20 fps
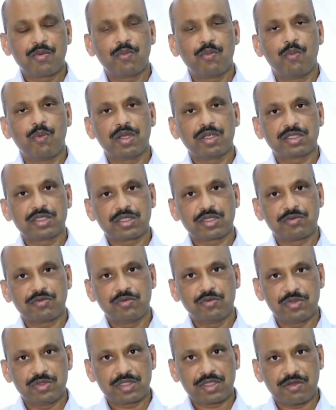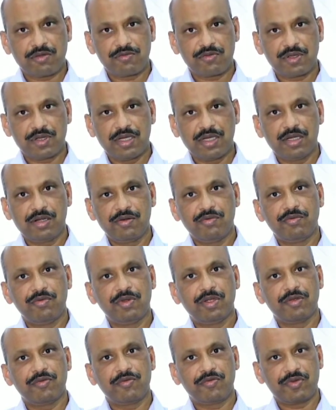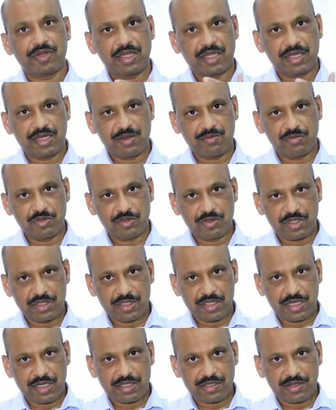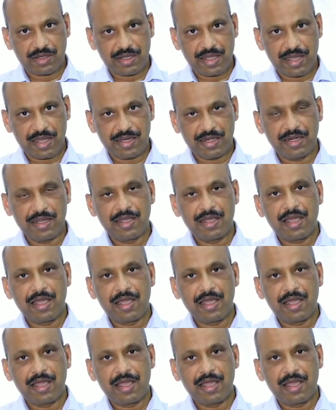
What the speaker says: Once the wounds have healed, we've taken him to the theater again